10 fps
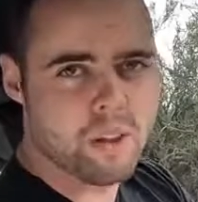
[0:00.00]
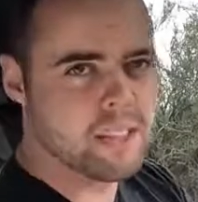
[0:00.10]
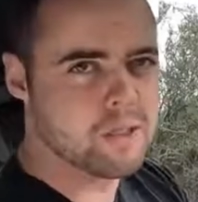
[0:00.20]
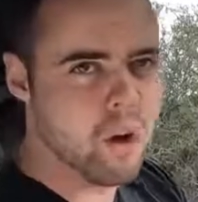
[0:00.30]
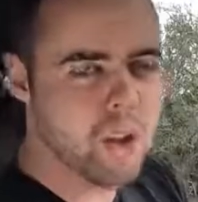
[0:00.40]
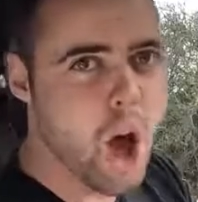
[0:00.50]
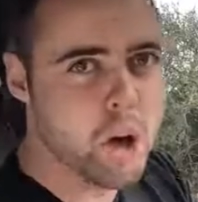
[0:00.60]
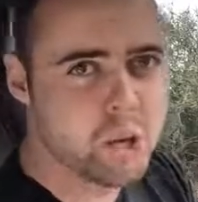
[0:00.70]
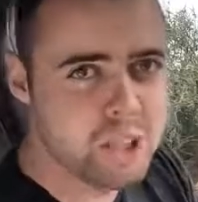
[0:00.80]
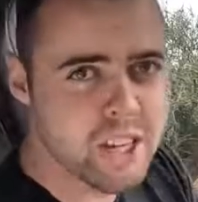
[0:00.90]
That's called
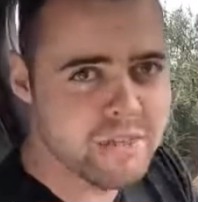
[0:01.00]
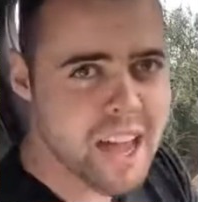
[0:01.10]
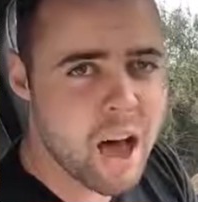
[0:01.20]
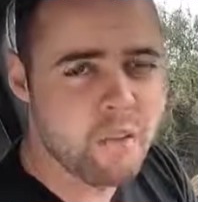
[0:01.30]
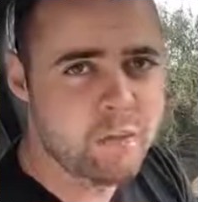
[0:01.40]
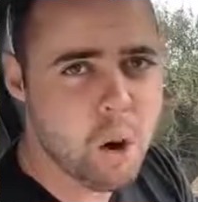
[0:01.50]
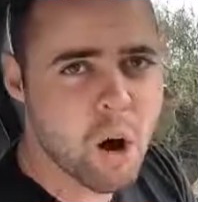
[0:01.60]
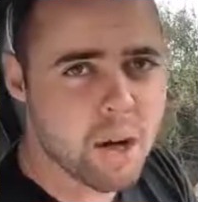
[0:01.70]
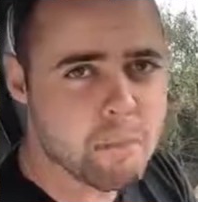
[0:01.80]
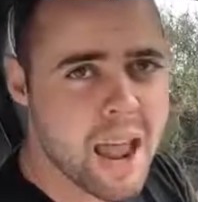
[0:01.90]
Auto Shift Out of
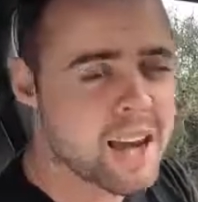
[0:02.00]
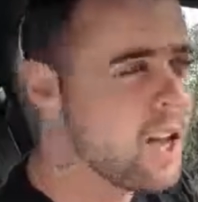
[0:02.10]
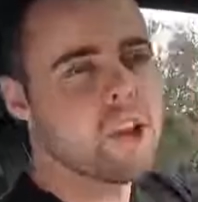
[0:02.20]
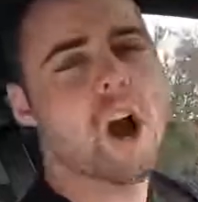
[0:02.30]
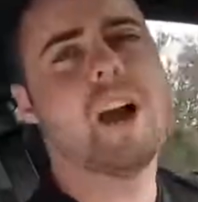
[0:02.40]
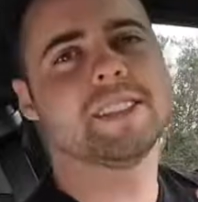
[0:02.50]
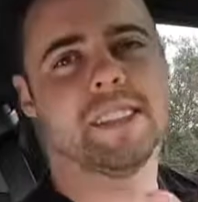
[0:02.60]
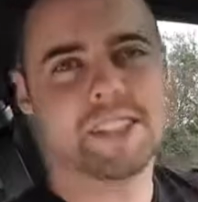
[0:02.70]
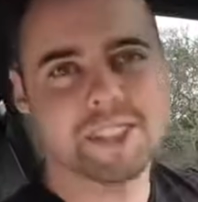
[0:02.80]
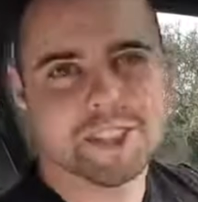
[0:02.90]
Park Beta. The car
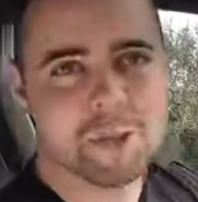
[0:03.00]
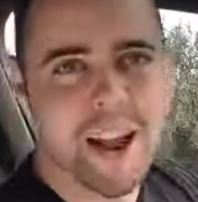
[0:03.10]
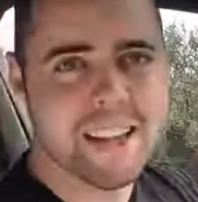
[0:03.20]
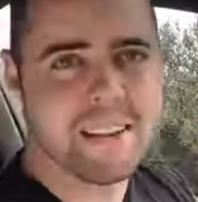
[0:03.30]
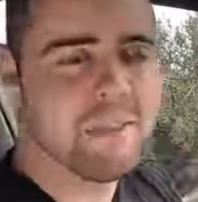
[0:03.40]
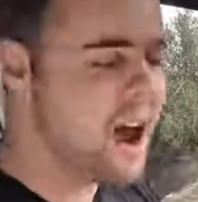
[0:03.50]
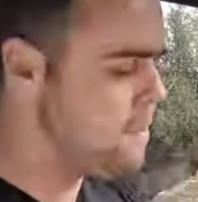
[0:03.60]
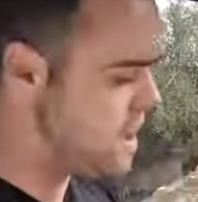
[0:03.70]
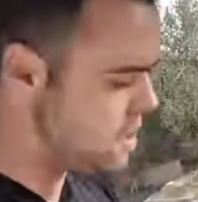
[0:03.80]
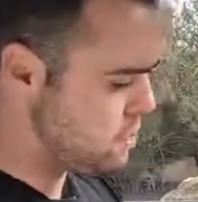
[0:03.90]
senses the surrounding
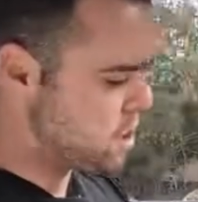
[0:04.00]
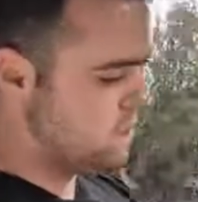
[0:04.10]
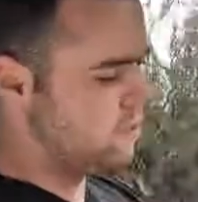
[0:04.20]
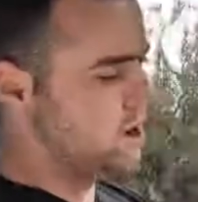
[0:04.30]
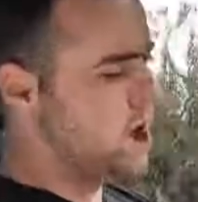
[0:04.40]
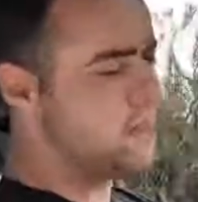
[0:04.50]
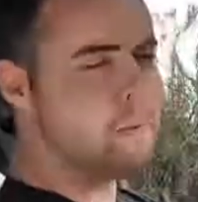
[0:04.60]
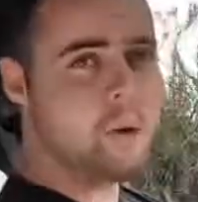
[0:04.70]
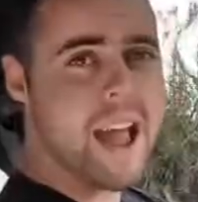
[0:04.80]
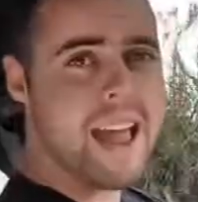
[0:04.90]
environment, you put your foot on the
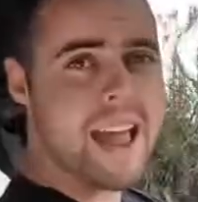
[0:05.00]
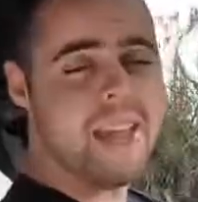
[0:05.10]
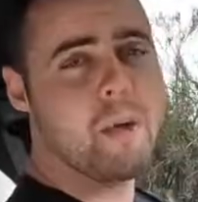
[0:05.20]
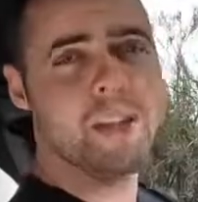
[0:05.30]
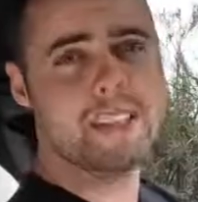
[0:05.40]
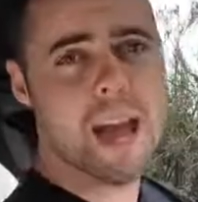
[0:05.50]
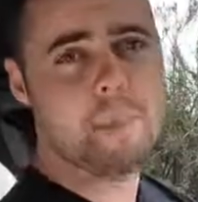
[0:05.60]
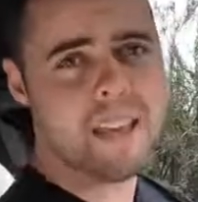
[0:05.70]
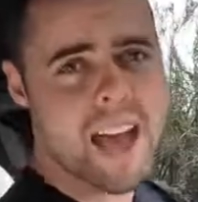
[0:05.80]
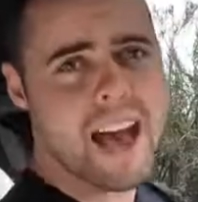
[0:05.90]
brake, and then when you tap
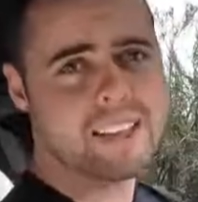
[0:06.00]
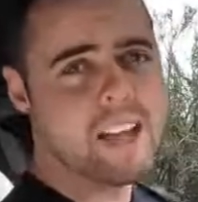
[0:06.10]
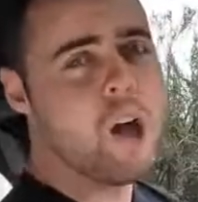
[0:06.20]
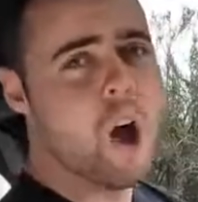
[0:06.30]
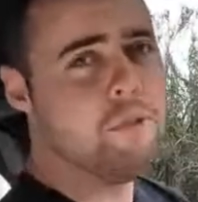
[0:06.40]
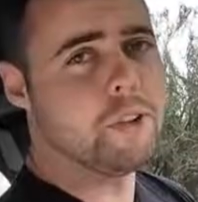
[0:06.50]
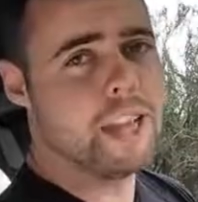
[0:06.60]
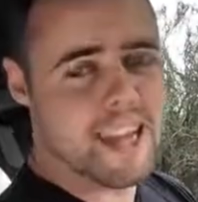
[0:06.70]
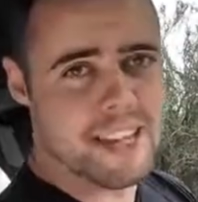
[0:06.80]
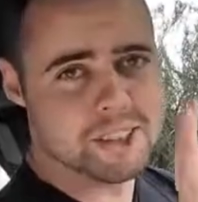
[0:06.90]
the gas,
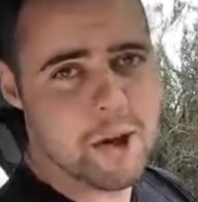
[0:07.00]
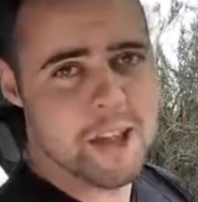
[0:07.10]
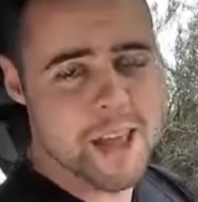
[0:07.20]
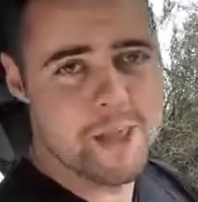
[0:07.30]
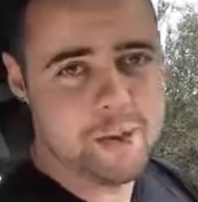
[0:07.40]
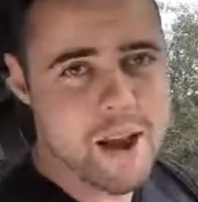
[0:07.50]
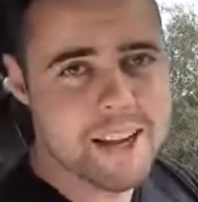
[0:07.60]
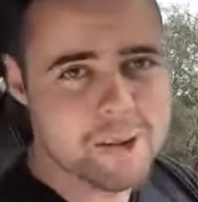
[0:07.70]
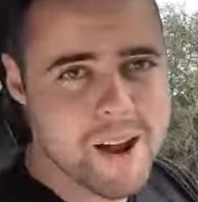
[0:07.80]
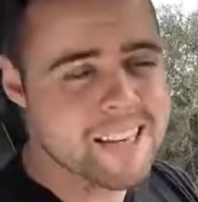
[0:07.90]
hopefully it's going in the right
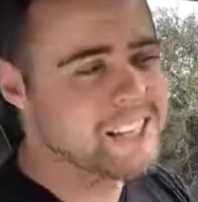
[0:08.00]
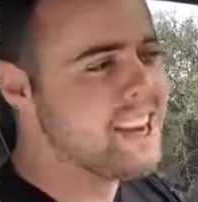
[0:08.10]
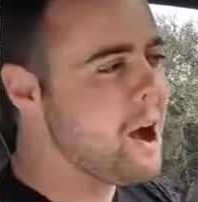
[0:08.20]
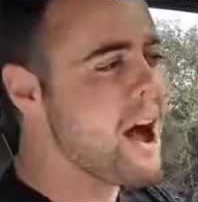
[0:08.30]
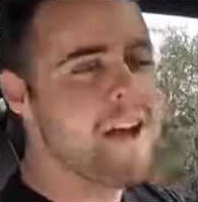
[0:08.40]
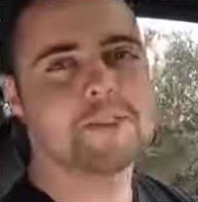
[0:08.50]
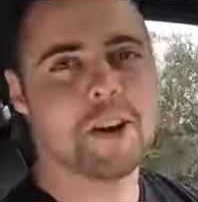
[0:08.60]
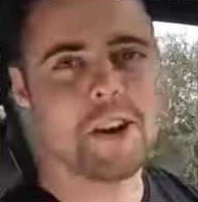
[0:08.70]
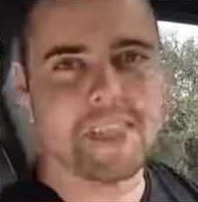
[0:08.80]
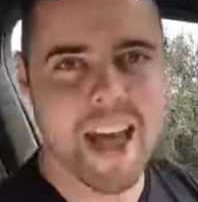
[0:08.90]
direction. Now, I've
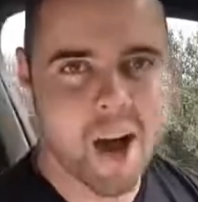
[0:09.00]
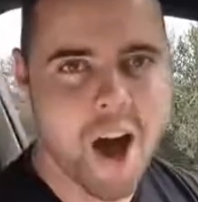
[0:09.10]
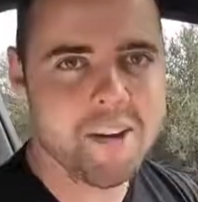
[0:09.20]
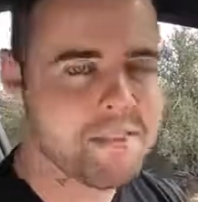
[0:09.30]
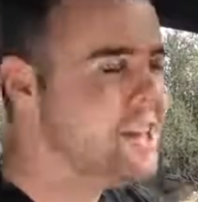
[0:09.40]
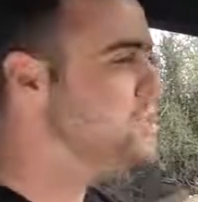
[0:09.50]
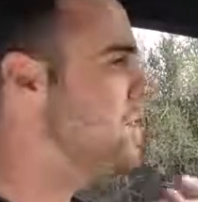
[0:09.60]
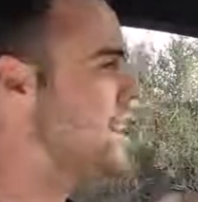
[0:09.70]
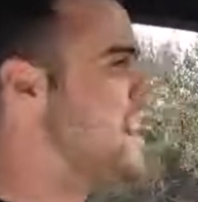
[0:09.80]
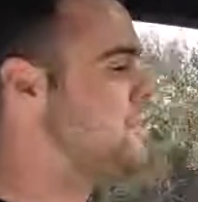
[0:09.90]
turned that off so
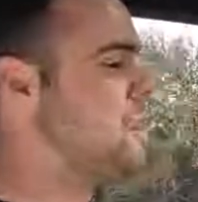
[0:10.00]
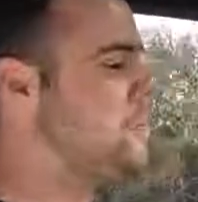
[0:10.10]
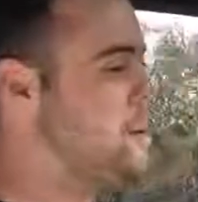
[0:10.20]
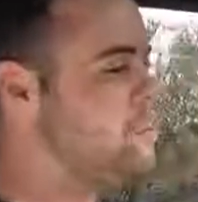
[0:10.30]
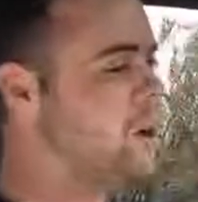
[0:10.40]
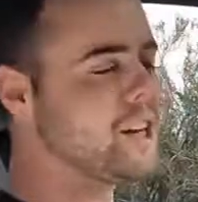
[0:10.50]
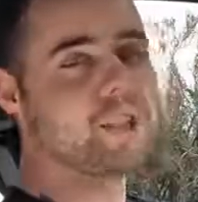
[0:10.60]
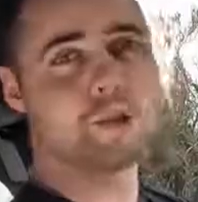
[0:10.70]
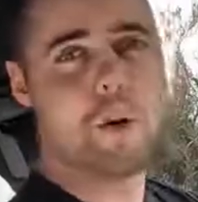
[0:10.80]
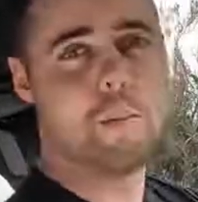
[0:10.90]
I can have a little bit more
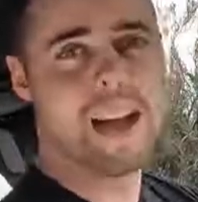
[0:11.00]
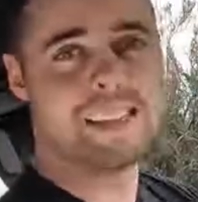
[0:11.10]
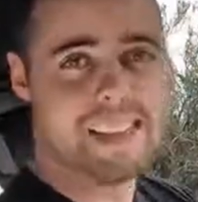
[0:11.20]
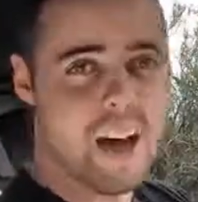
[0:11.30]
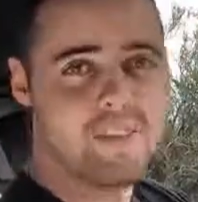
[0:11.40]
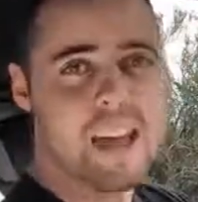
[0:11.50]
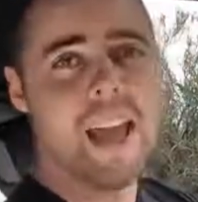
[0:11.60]
control myself.